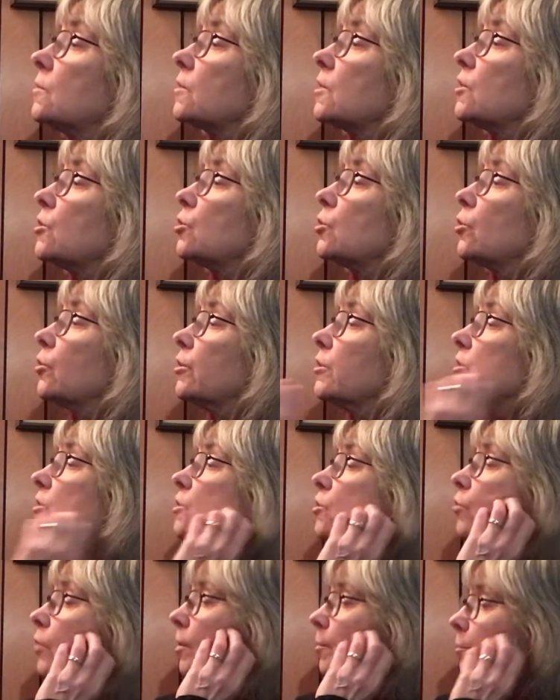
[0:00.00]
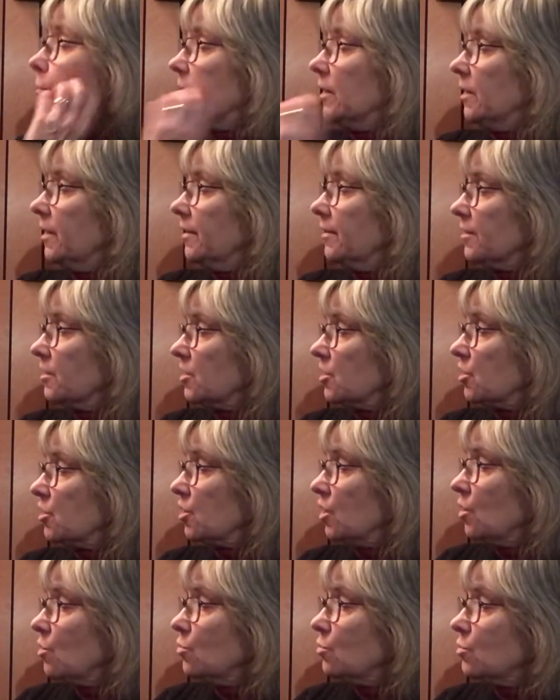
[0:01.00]
the tortoise crept beneath a
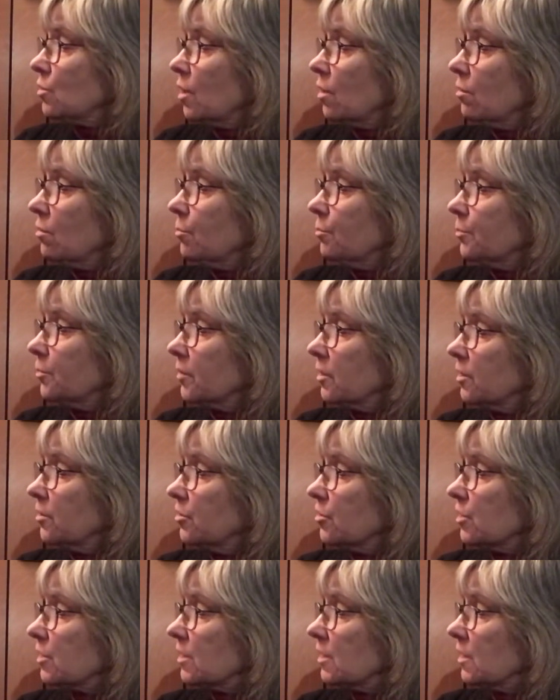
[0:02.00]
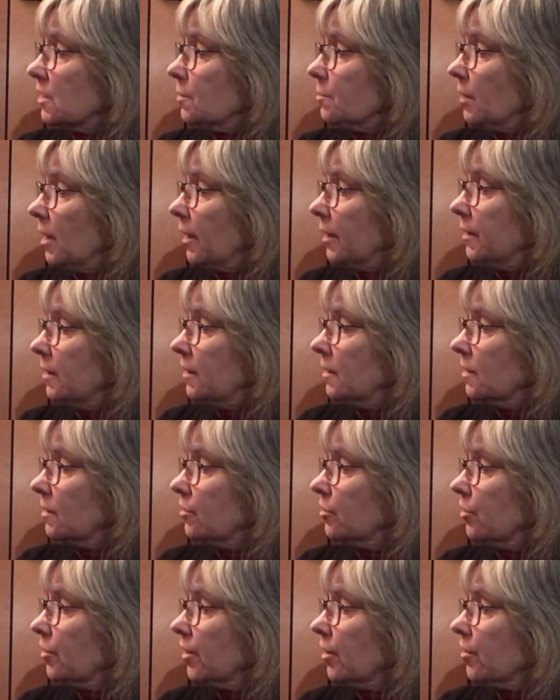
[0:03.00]
stone. Oh, can you see him hiding
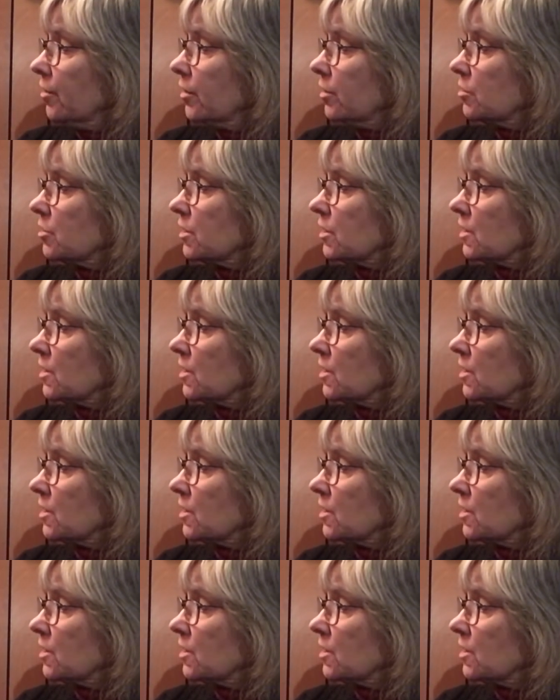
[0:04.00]
under there? There's his